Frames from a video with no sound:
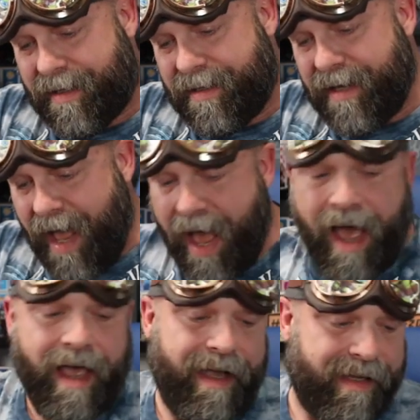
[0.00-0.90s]

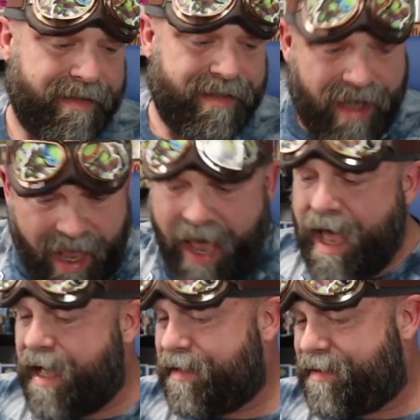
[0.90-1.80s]
Nice.
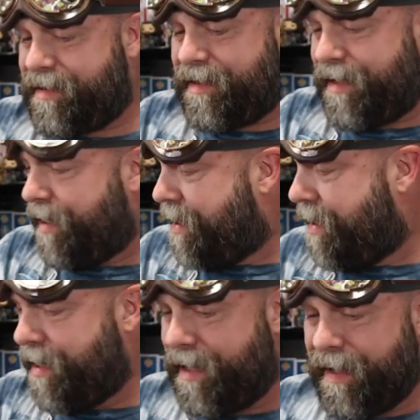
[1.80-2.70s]
Yes.
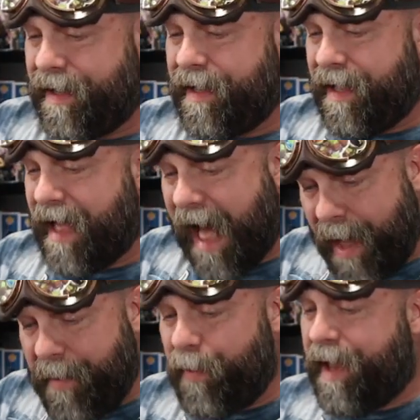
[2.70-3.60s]

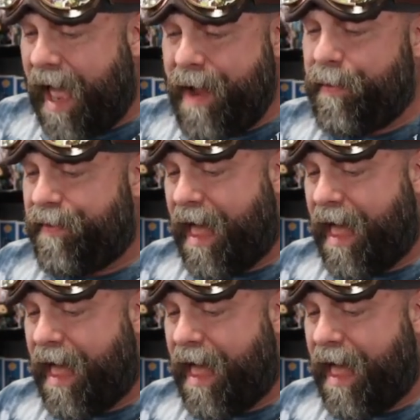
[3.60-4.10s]
I'm okay with